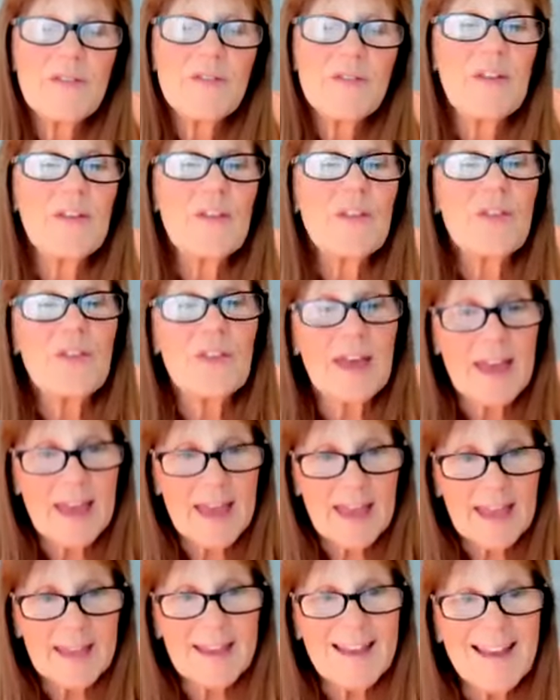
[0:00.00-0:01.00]
that
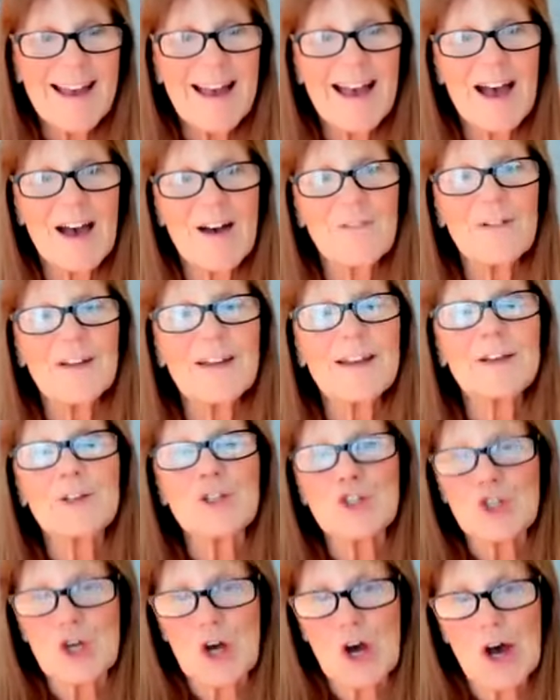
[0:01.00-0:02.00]
they have a
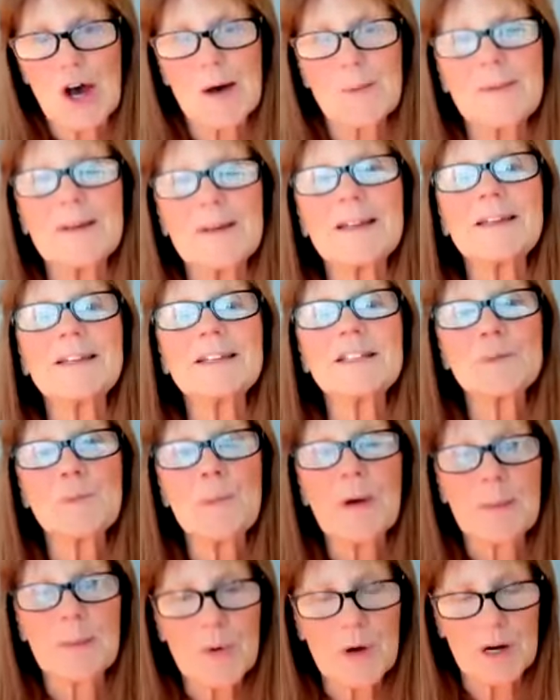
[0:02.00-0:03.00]
job and it's
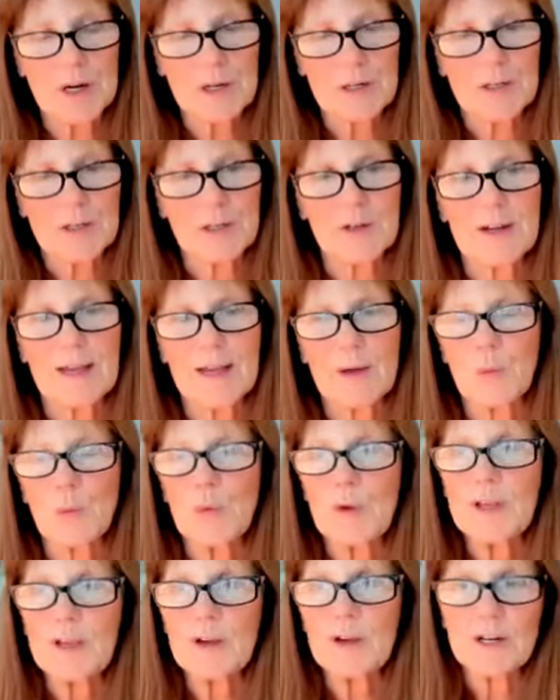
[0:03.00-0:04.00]
my partner and
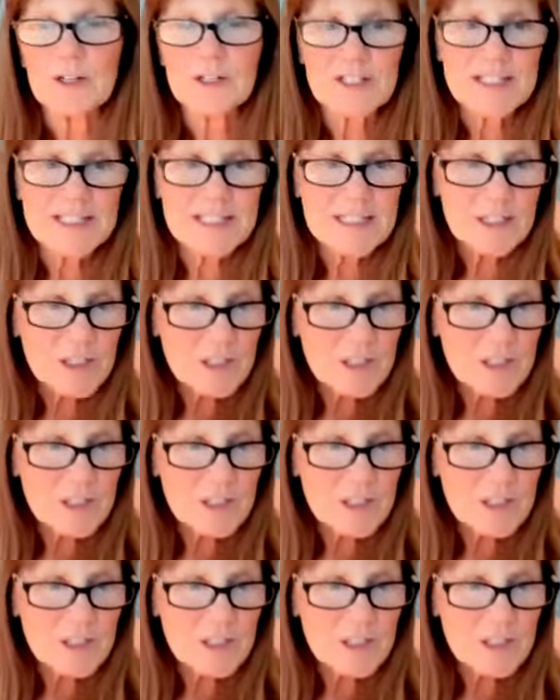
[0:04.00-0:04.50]
we are